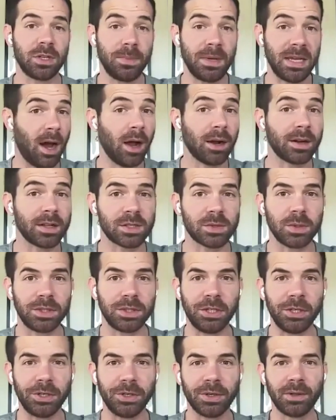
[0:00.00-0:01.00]
be honest with
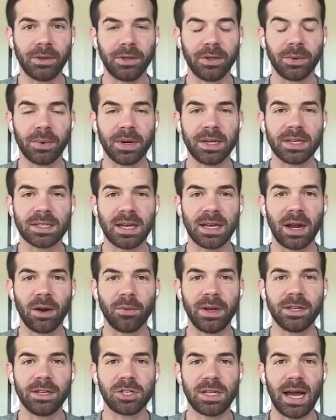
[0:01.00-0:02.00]
you, the reason I
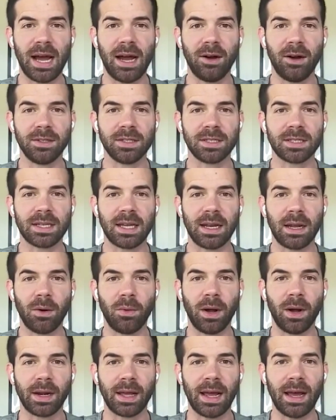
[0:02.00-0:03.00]
reached out and said I
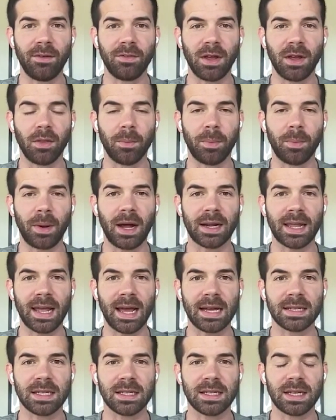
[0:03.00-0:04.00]
want to have you on the
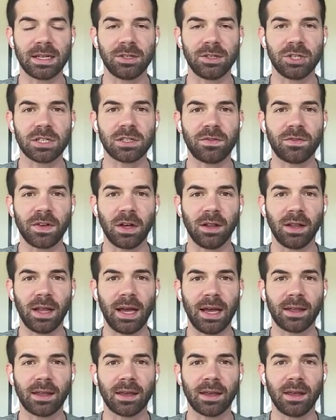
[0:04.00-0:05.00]
podcast is I just feel
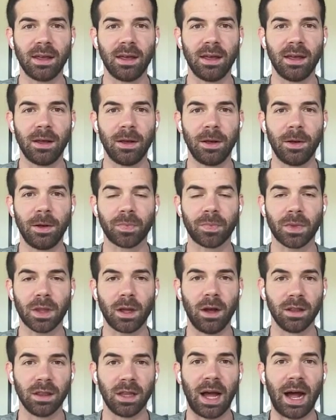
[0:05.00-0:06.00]
like
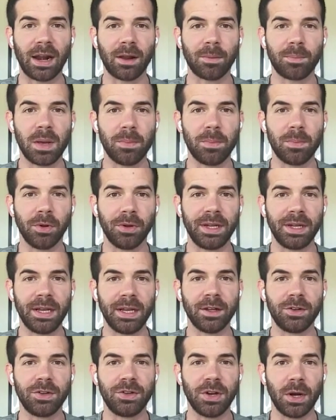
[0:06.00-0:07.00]
a lot of people need
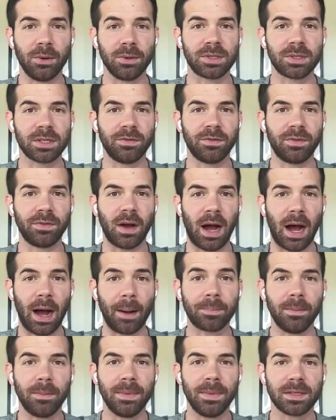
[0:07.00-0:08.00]
a dose of
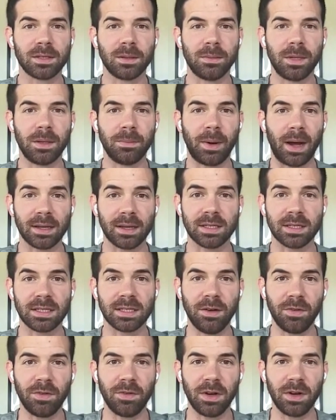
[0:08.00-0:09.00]
optimism and
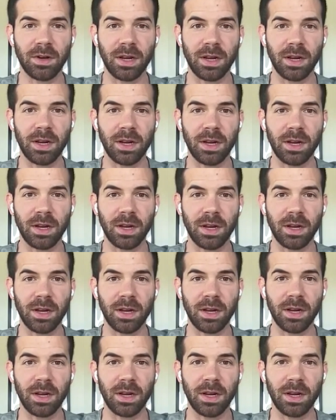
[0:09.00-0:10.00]
positivity right
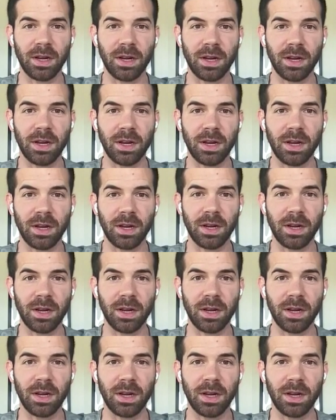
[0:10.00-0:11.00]
now from
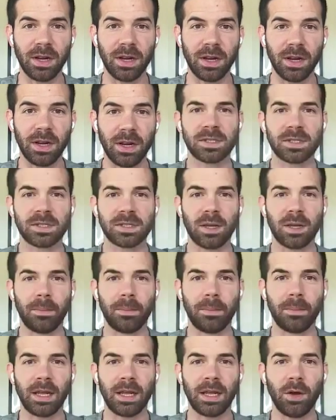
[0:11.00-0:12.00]
somebody who
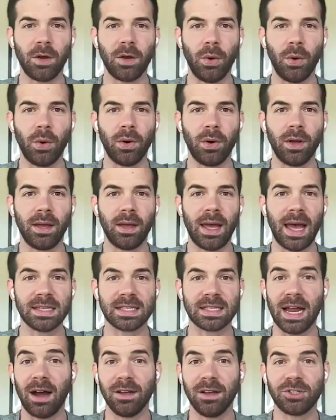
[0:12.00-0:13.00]
has not just
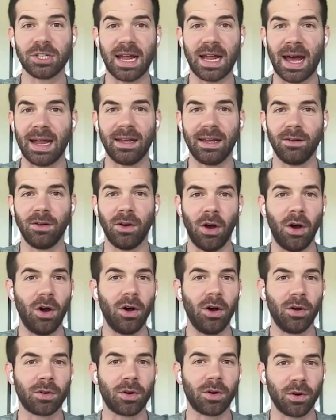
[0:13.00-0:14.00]
had it all
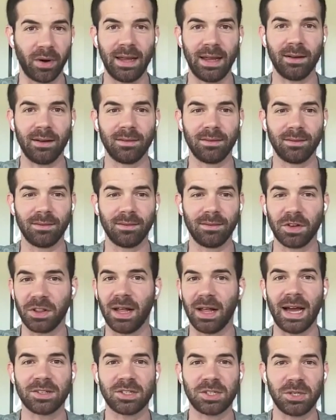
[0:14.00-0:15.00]
great for the
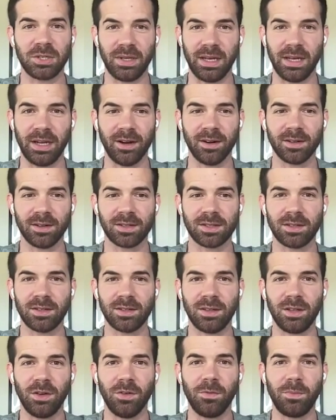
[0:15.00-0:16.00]
last two
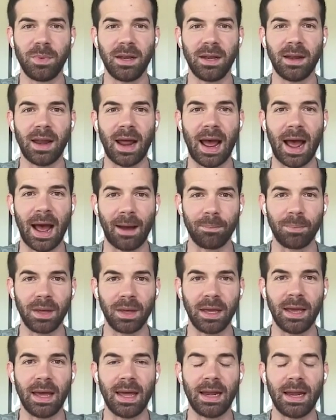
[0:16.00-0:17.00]
years. You've been
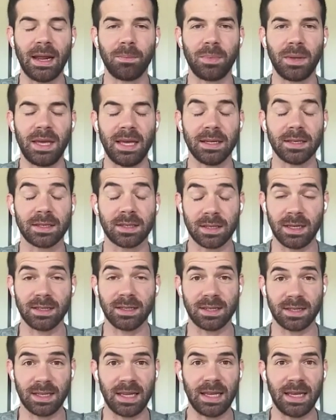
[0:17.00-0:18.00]
happy and at peace,
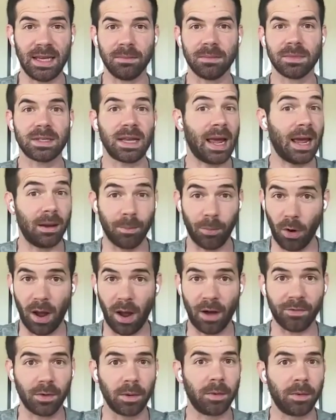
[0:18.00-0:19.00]
it seems, and
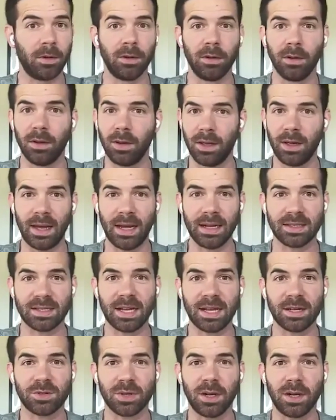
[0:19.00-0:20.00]
profitable, et
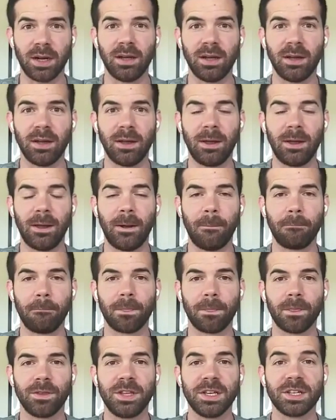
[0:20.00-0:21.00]
cetera,
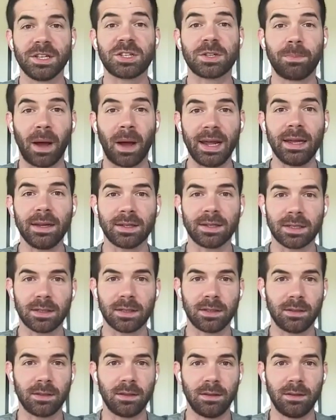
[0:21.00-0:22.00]
despite
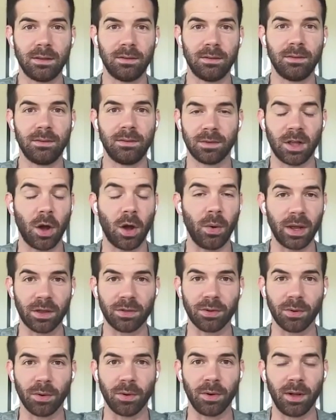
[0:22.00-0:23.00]
going
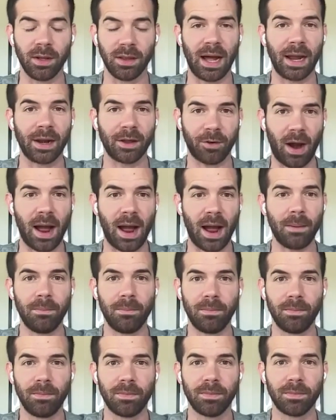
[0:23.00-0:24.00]
through a lot of crap
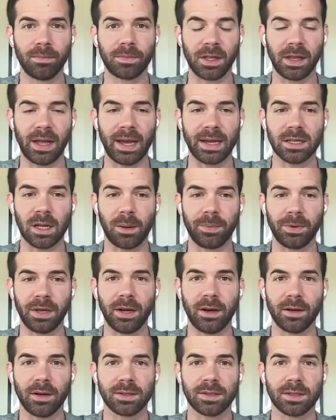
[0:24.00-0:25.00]
the last couple of
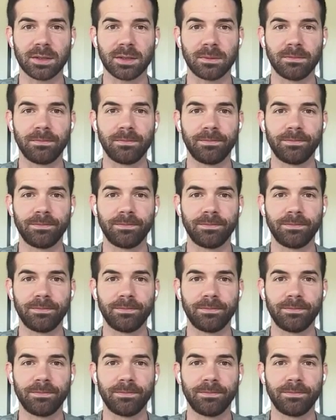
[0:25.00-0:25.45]
years.